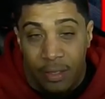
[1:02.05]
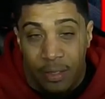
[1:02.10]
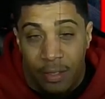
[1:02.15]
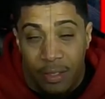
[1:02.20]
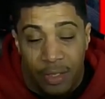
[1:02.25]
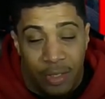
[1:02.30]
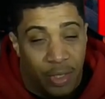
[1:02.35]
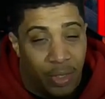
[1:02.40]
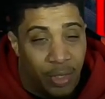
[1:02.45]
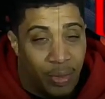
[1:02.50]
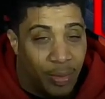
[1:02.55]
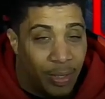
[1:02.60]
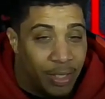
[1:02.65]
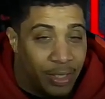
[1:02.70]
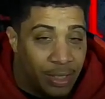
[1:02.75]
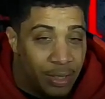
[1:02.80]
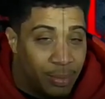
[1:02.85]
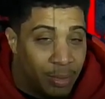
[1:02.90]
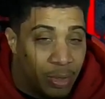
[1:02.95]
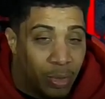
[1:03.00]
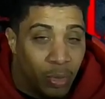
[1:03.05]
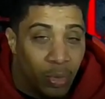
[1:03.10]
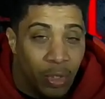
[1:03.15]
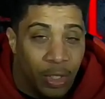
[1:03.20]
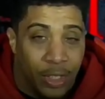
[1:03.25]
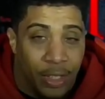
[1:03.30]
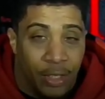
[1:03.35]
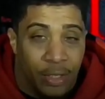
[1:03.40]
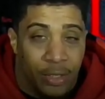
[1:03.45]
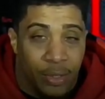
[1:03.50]
You know, you want some cool
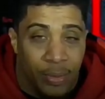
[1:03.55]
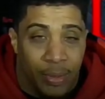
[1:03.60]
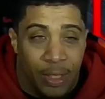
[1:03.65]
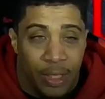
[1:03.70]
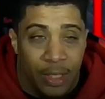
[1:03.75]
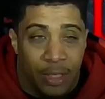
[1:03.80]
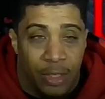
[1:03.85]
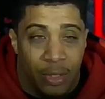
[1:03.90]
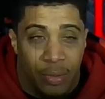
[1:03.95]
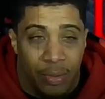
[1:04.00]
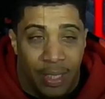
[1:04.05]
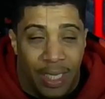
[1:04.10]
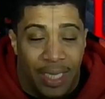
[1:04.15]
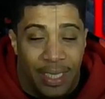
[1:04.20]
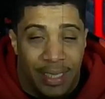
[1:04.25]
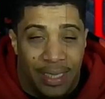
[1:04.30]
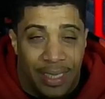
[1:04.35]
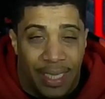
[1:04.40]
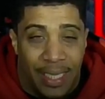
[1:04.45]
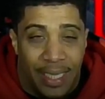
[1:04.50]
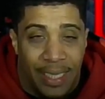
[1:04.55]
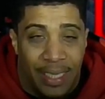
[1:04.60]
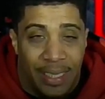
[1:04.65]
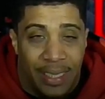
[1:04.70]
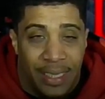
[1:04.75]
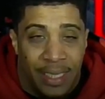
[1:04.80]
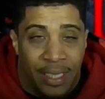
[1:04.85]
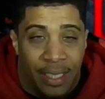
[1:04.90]
kills with this, you got that.